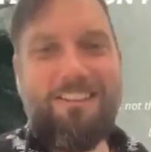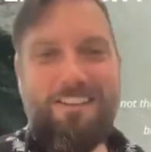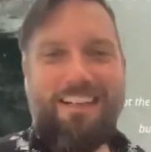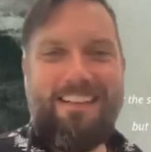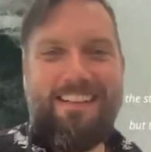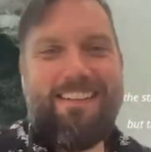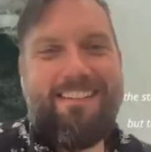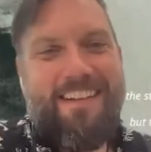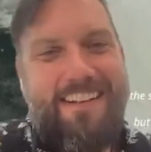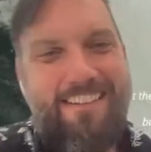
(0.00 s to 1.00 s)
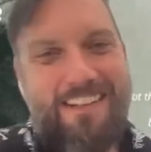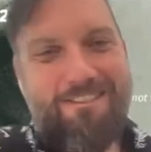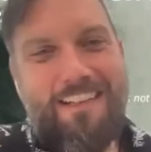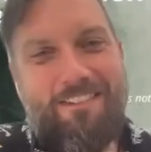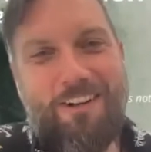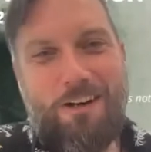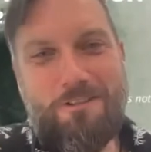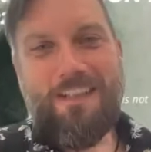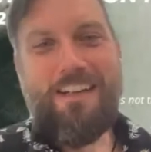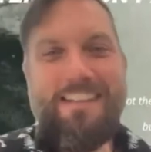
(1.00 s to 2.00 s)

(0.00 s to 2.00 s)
Please do that. Please be precise. Be